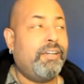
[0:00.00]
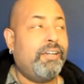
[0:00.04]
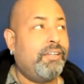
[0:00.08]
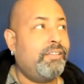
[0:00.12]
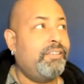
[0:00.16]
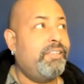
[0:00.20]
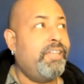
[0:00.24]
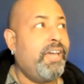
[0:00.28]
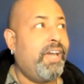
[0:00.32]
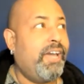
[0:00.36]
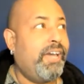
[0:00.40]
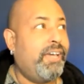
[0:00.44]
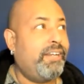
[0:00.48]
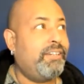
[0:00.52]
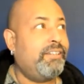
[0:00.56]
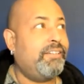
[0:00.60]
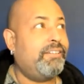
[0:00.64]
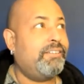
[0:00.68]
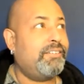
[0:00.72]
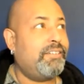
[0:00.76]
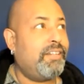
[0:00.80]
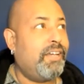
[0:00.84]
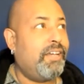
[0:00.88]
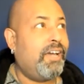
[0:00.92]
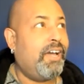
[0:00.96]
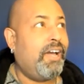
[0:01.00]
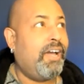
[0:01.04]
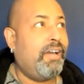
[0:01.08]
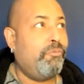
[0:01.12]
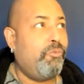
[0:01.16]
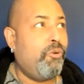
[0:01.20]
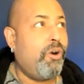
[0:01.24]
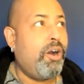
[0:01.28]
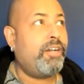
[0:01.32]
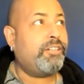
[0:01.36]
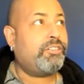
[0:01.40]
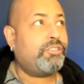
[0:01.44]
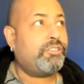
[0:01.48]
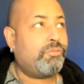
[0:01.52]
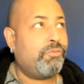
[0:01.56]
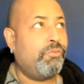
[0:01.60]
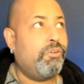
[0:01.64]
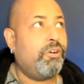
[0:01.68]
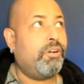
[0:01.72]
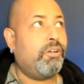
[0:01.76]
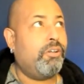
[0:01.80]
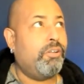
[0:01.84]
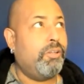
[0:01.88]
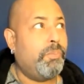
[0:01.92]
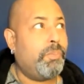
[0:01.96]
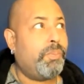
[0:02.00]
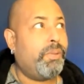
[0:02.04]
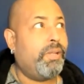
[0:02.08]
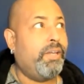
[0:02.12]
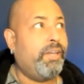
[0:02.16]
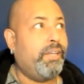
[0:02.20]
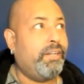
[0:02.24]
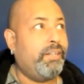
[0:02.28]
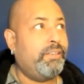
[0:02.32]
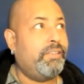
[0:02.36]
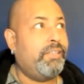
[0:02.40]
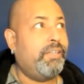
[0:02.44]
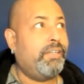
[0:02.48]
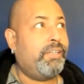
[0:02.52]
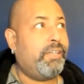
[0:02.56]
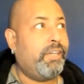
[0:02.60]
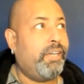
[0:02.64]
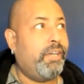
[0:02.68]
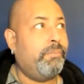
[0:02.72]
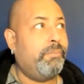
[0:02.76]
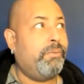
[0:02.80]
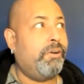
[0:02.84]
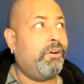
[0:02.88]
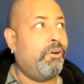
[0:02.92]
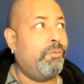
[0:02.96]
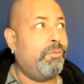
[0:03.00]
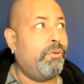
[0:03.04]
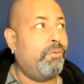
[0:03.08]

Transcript: that I watched one on the plane and then came home and